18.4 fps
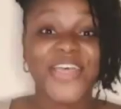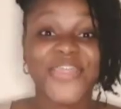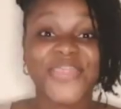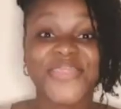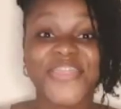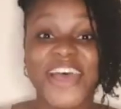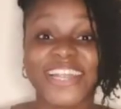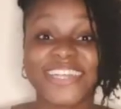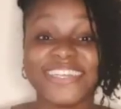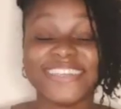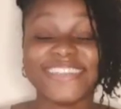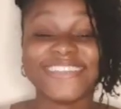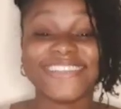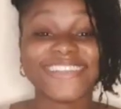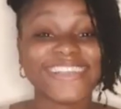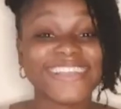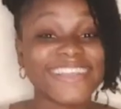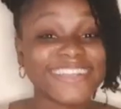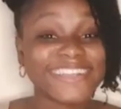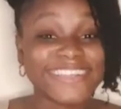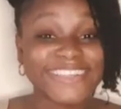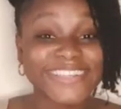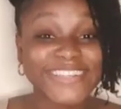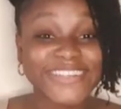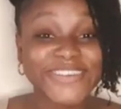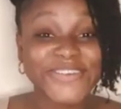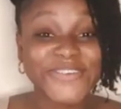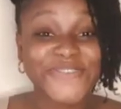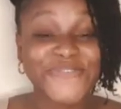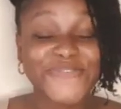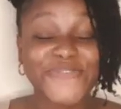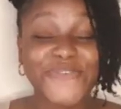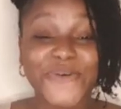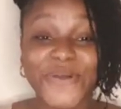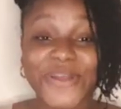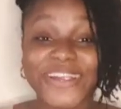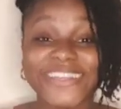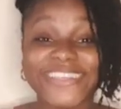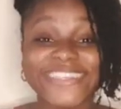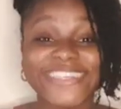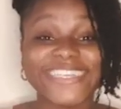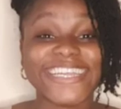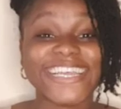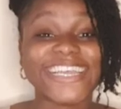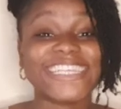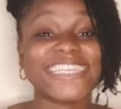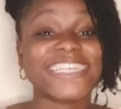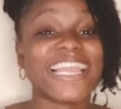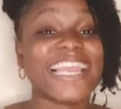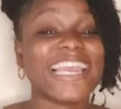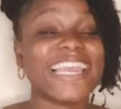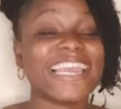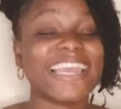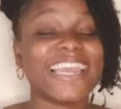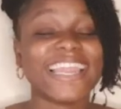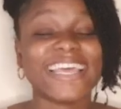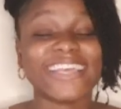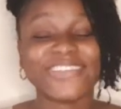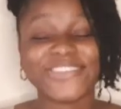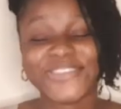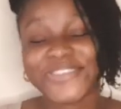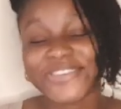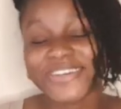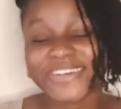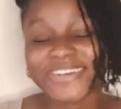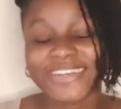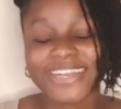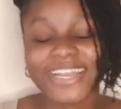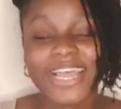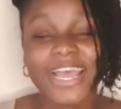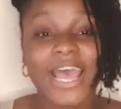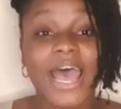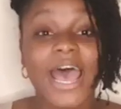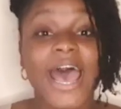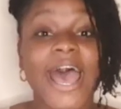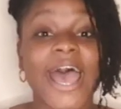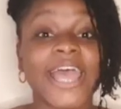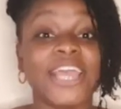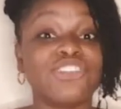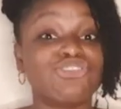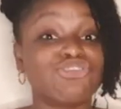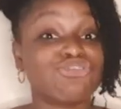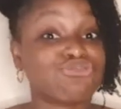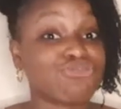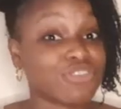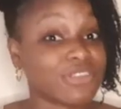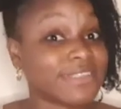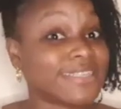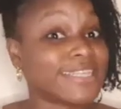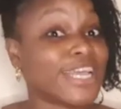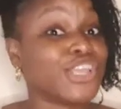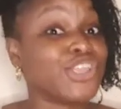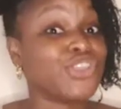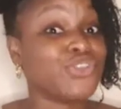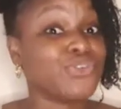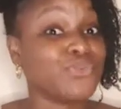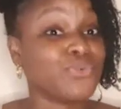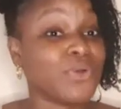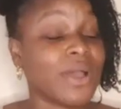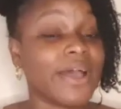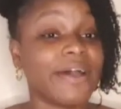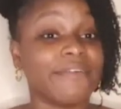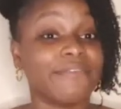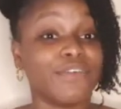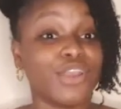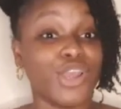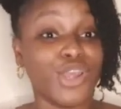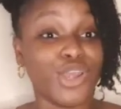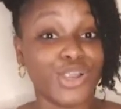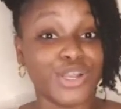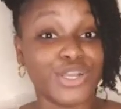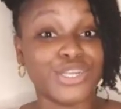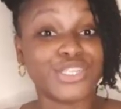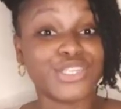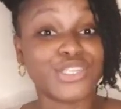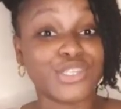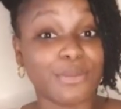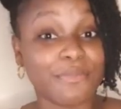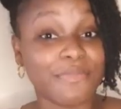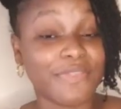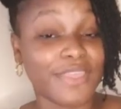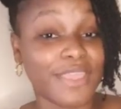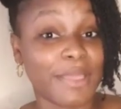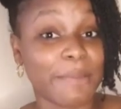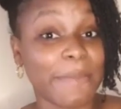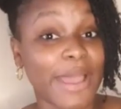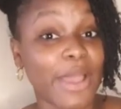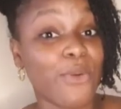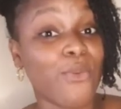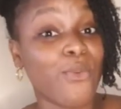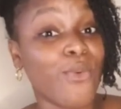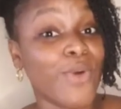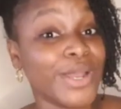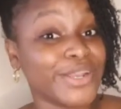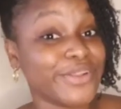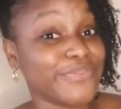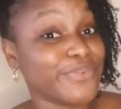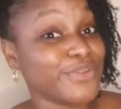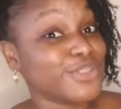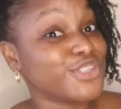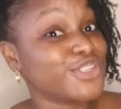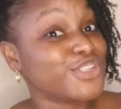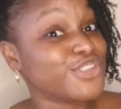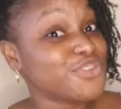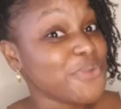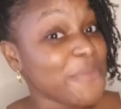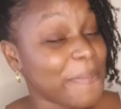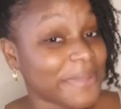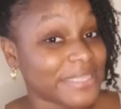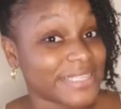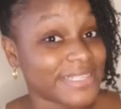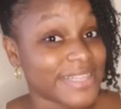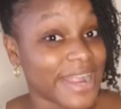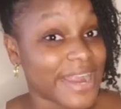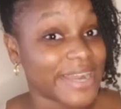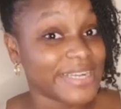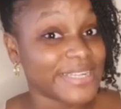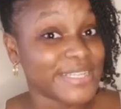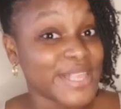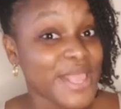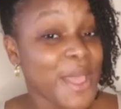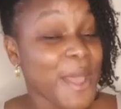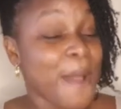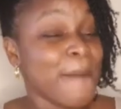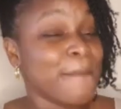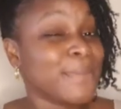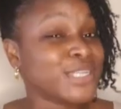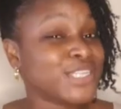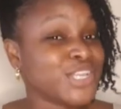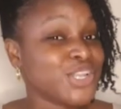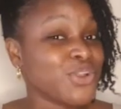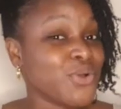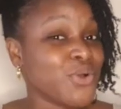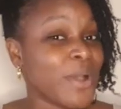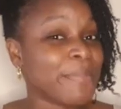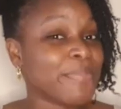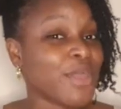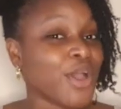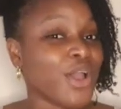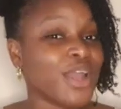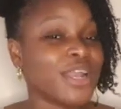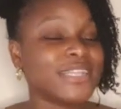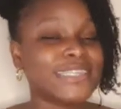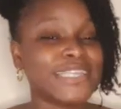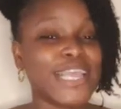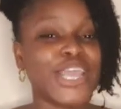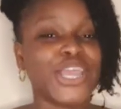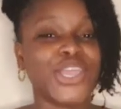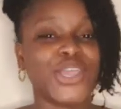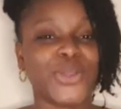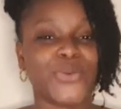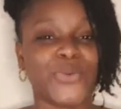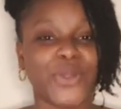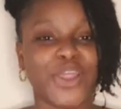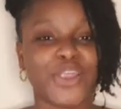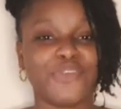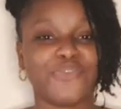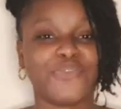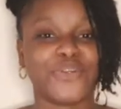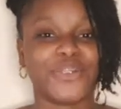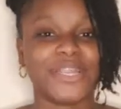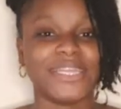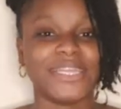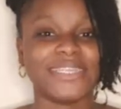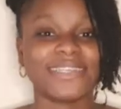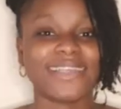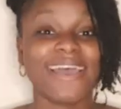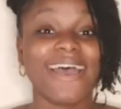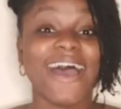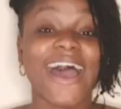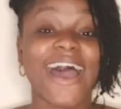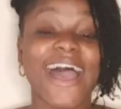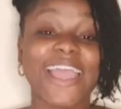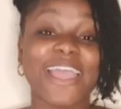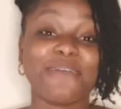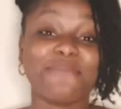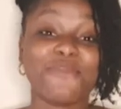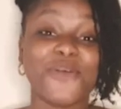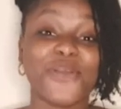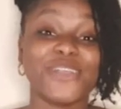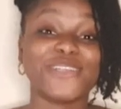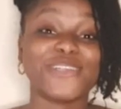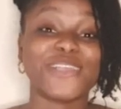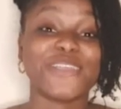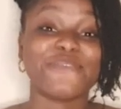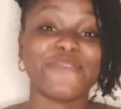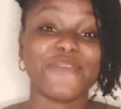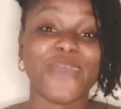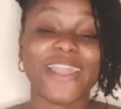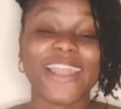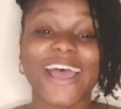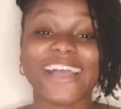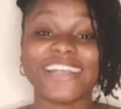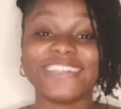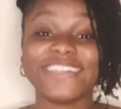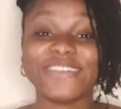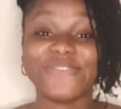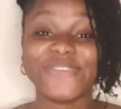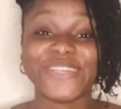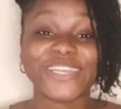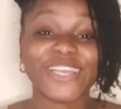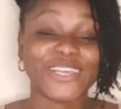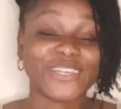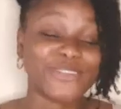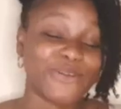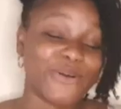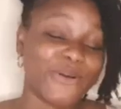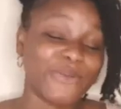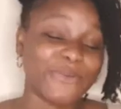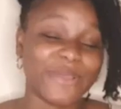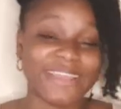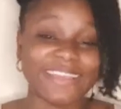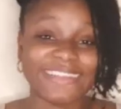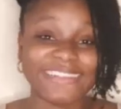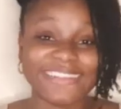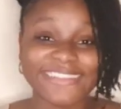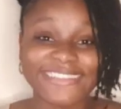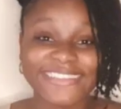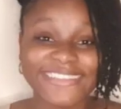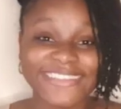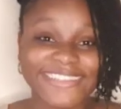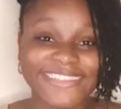That is it for today's lesson. I trust that you have learned something, my wonderful superstars. But you know, I'm not going to take your word for it. I am going to give you an activity as always.